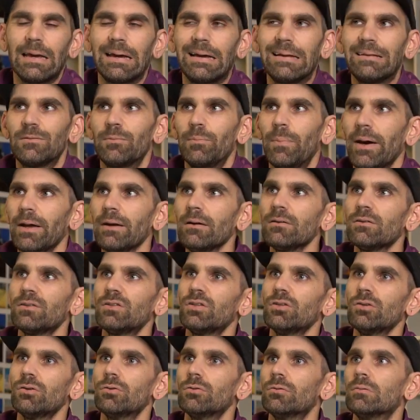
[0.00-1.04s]
it's better
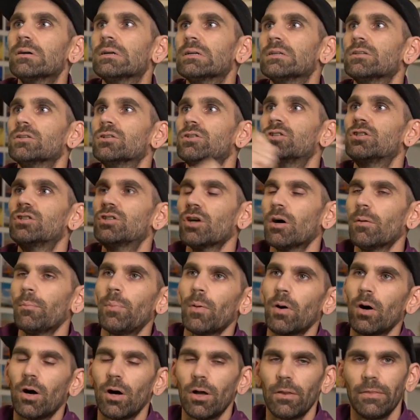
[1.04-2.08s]
to
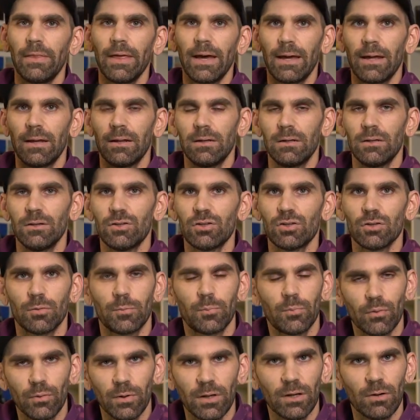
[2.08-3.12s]
jump on that
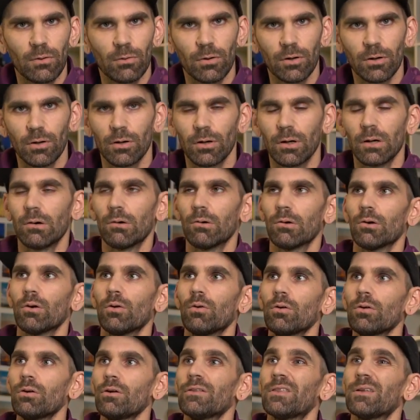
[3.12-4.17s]
initial pre-order or
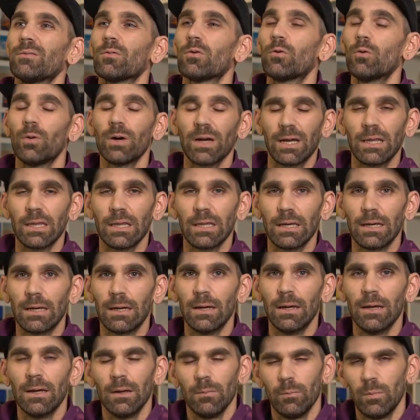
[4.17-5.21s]
order them
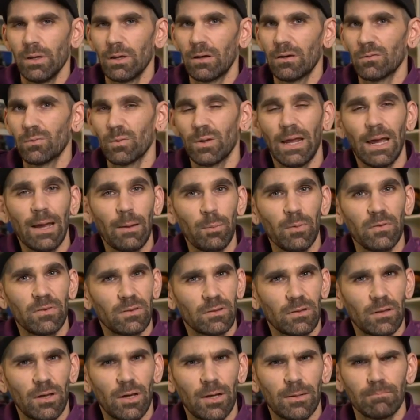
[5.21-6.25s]
quickly, because what
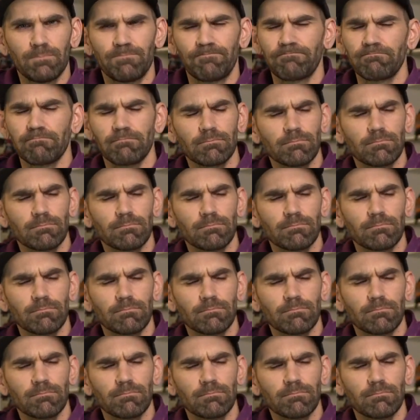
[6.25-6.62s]
happens a lot